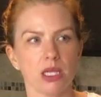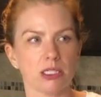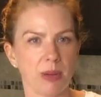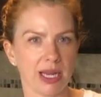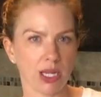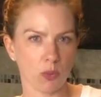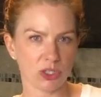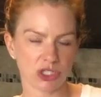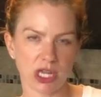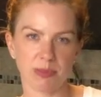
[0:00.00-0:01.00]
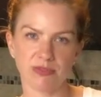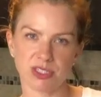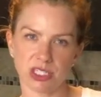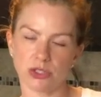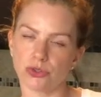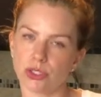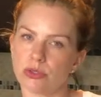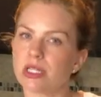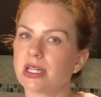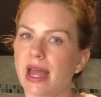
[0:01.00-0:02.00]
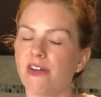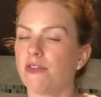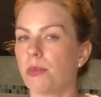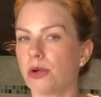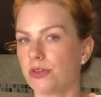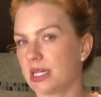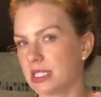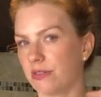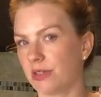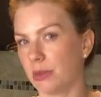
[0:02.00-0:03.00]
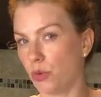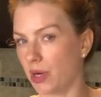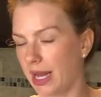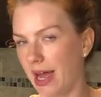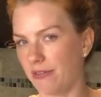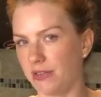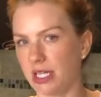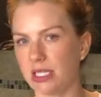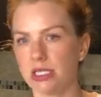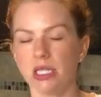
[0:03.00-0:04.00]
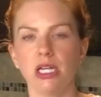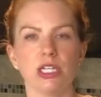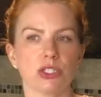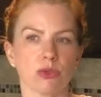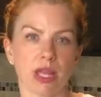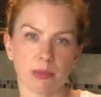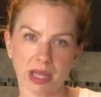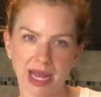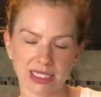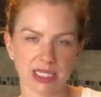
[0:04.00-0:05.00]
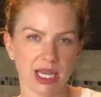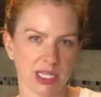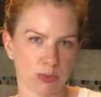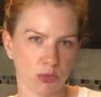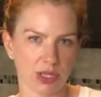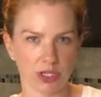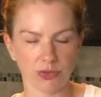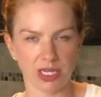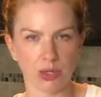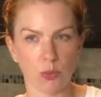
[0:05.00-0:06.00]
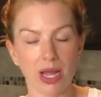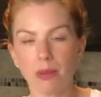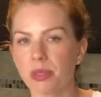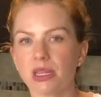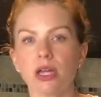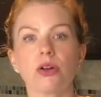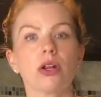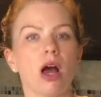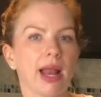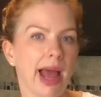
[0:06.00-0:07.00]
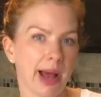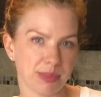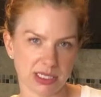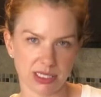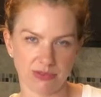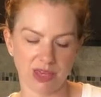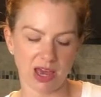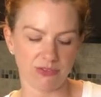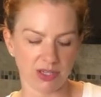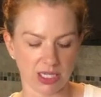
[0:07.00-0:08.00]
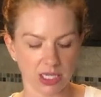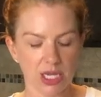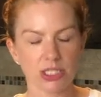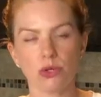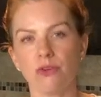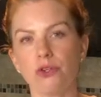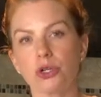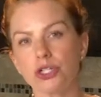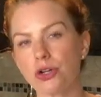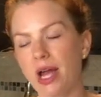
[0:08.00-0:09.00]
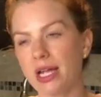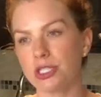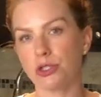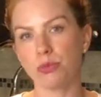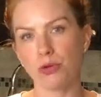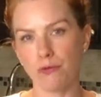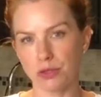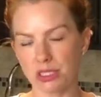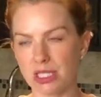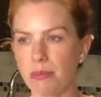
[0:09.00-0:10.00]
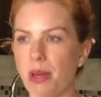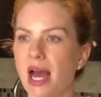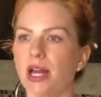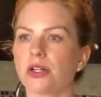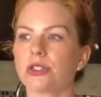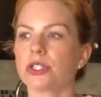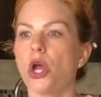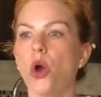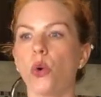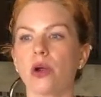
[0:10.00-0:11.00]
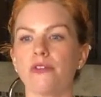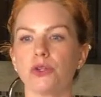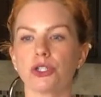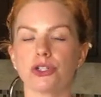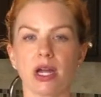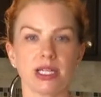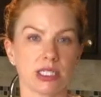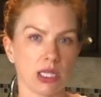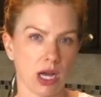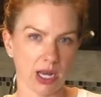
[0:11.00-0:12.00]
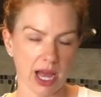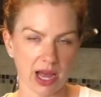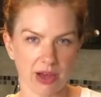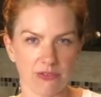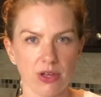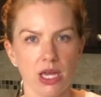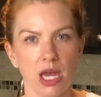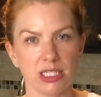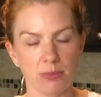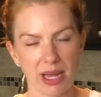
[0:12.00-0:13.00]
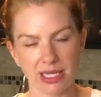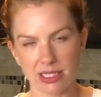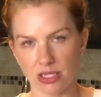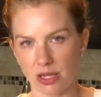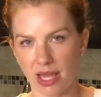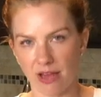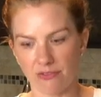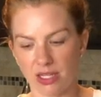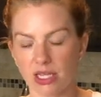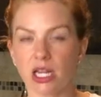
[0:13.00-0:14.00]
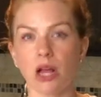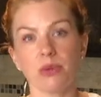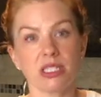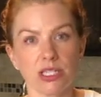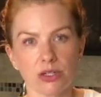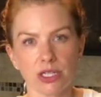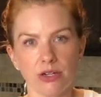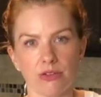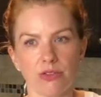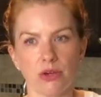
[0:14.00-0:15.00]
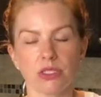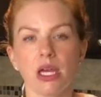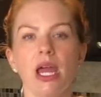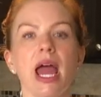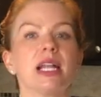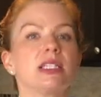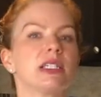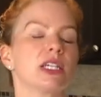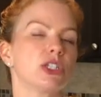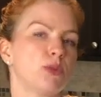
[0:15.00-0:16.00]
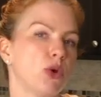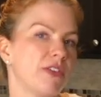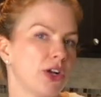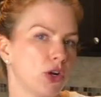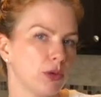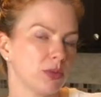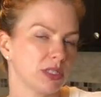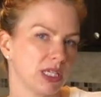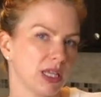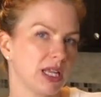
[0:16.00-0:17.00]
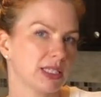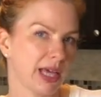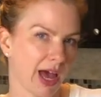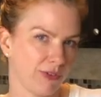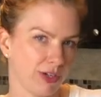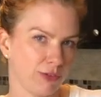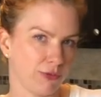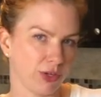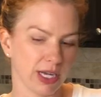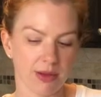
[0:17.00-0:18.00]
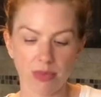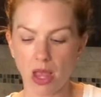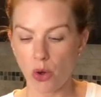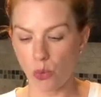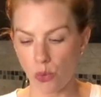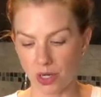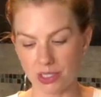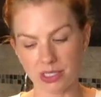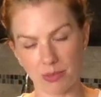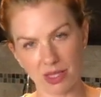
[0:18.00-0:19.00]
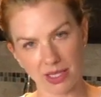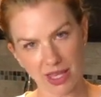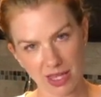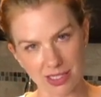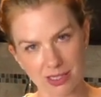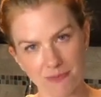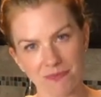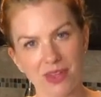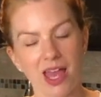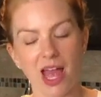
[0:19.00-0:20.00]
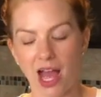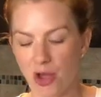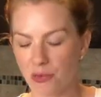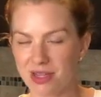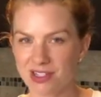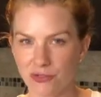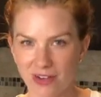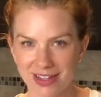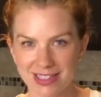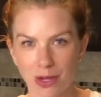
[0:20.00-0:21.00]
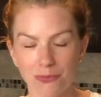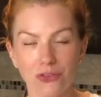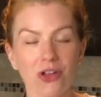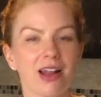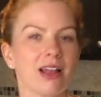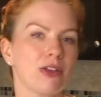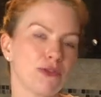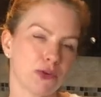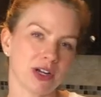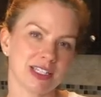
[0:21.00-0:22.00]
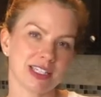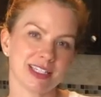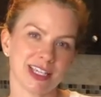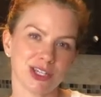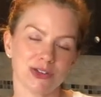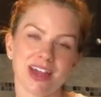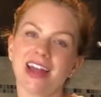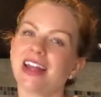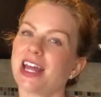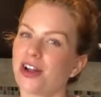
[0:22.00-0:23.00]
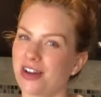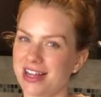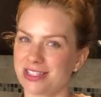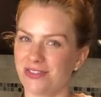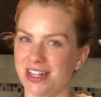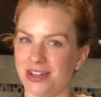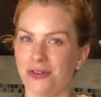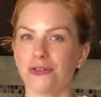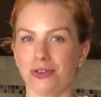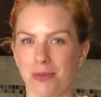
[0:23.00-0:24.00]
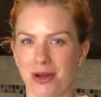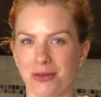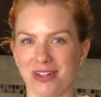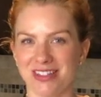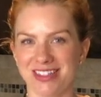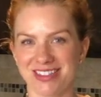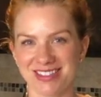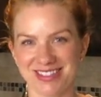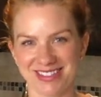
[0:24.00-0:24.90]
depending on which type of tea you're using, they have progressively more caffeine. So like black tea has more than green and white, but they are not absent of caffeine. So if you're trying to improve your sleep patterns, or if you're trying to not have a dependence on caffeine, then I would steer clear of those and stick to more of an herbal tea that is caffeine free, or something like this. I hope that you find this helpful, and I look forward to seeing you again in our next video for Lamonde Wellness.